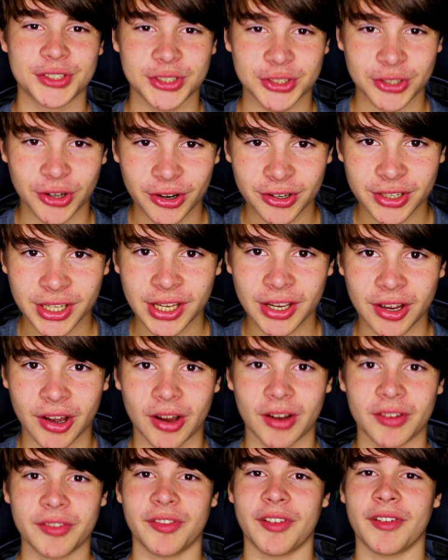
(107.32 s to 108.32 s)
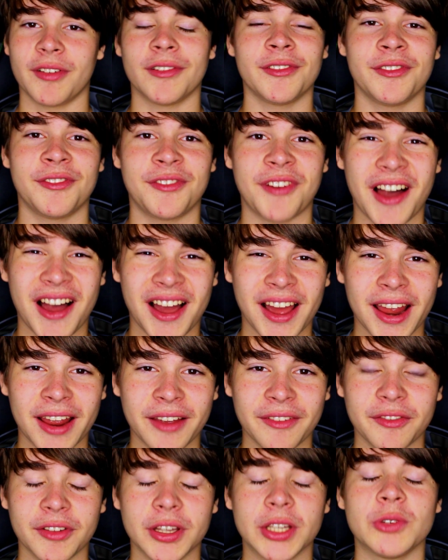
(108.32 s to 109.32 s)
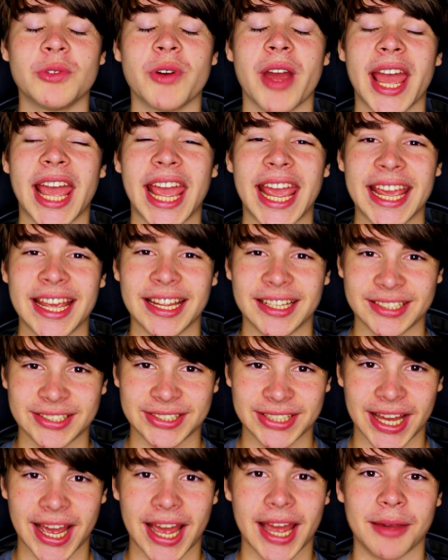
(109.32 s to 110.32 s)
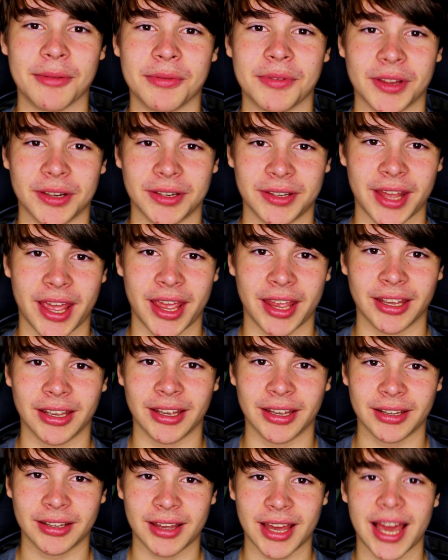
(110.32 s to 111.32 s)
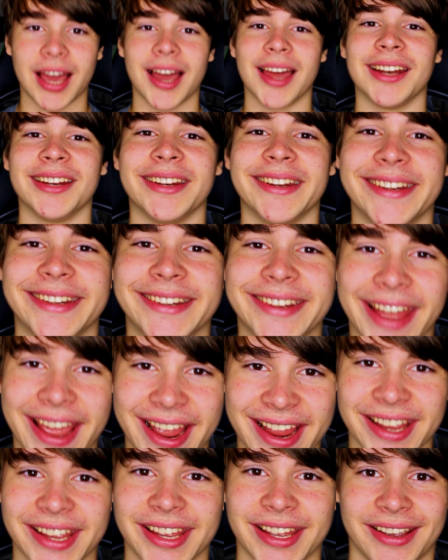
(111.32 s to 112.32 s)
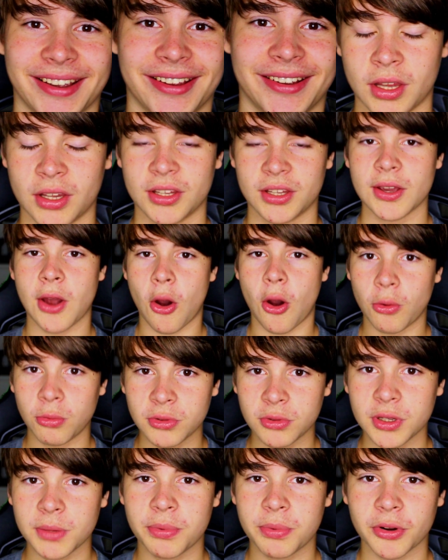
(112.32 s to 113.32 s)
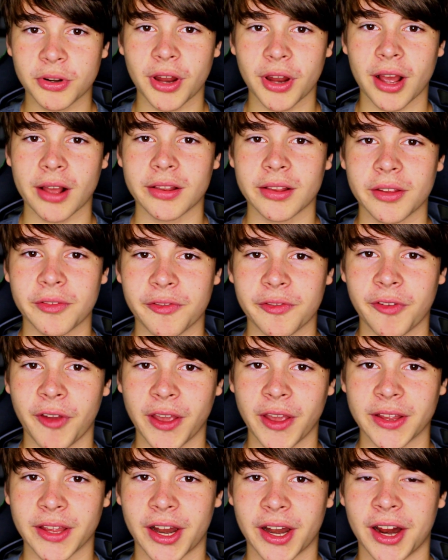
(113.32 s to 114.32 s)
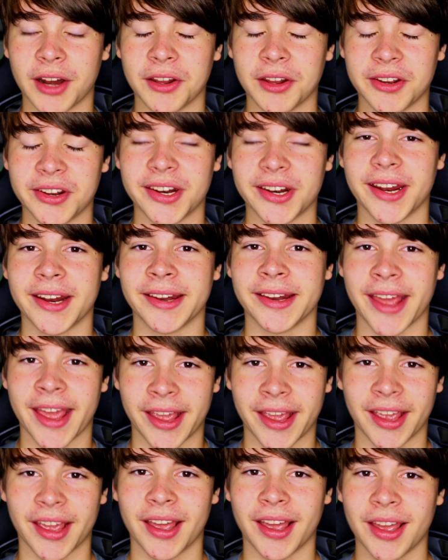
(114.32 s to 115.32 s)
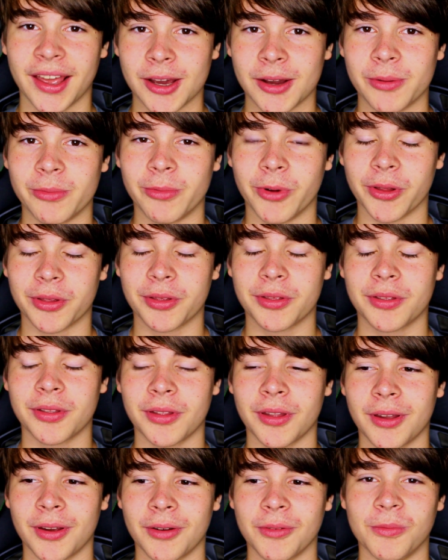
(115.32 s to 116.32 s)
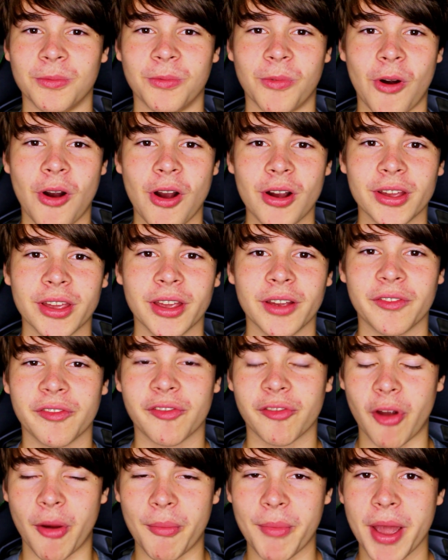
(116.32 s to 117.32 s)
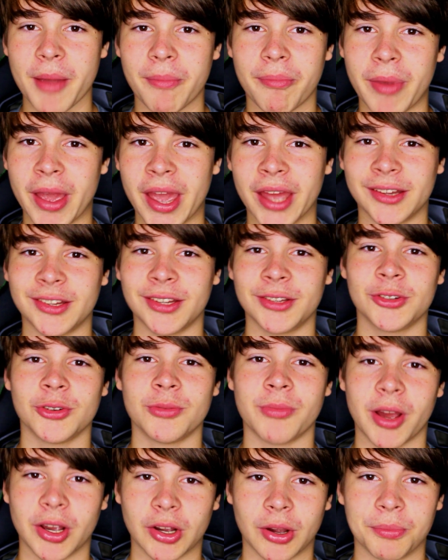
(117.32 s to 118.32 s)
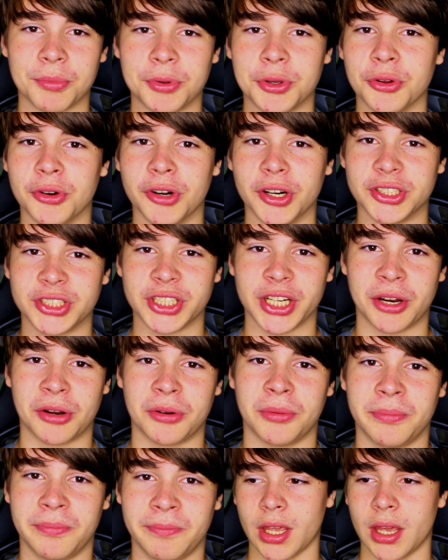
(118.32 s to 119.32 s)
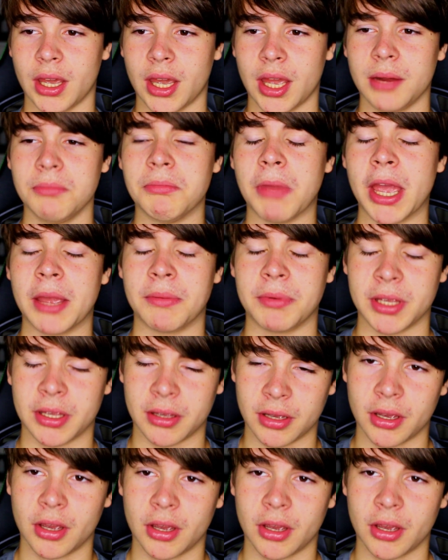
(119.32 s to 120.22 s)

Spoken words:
jerking off 5 to 8 times a day. A day. The only productive thing that I did in a day was walking from my bed to my computer chair. And maybe